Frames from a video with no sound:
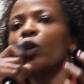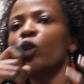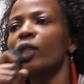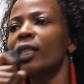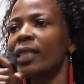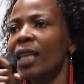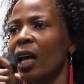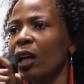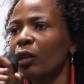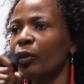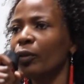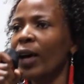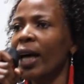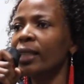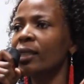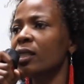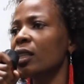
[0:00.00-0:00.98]
yourself
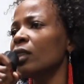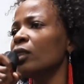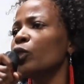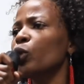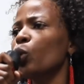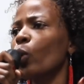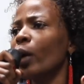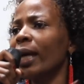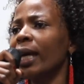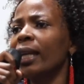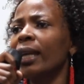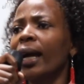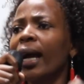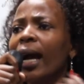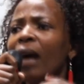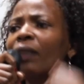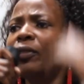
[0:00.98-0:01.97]
until you were in
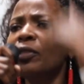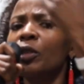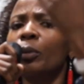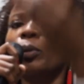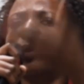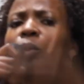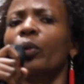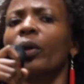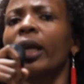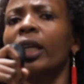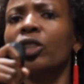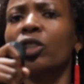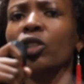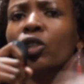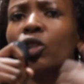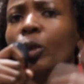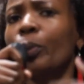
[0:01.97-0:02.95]
a comfortable
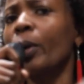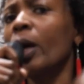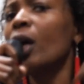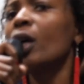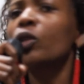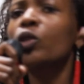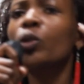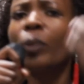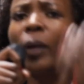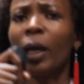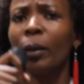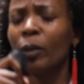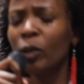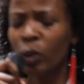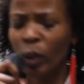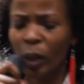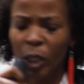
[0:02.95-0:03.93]
relationship to be
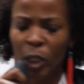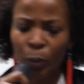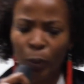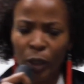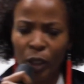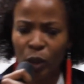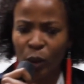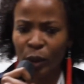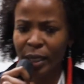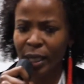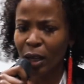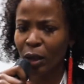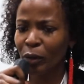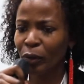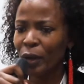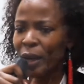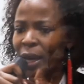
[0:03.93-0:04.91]
able to express
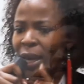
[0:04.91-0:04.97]
yourself.